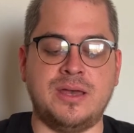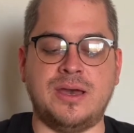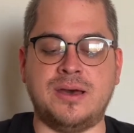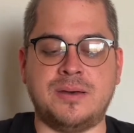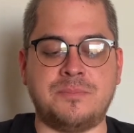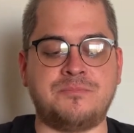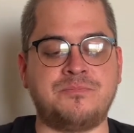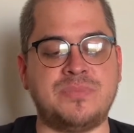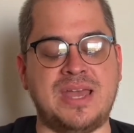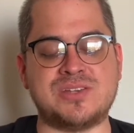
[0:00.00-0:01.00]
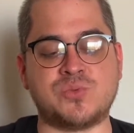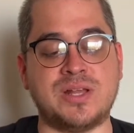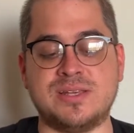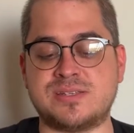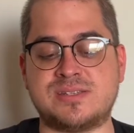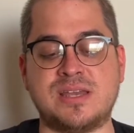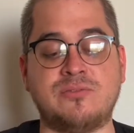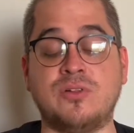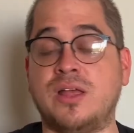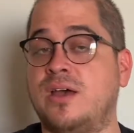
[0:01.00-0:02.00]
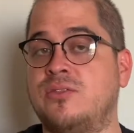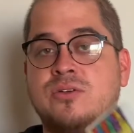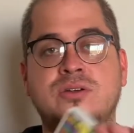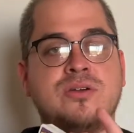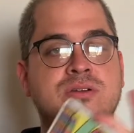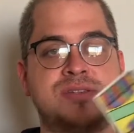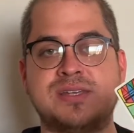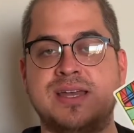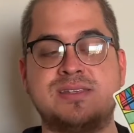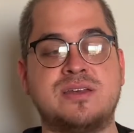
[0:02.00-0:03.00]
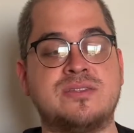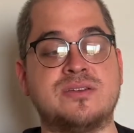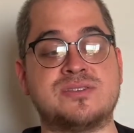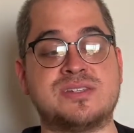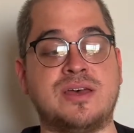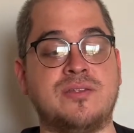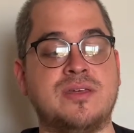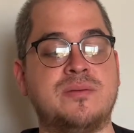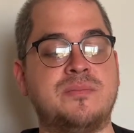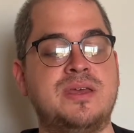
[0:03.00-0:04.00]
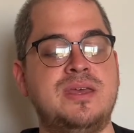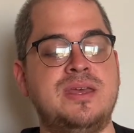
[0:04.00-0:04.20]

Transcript: Um, as well as several other sites out there sell them.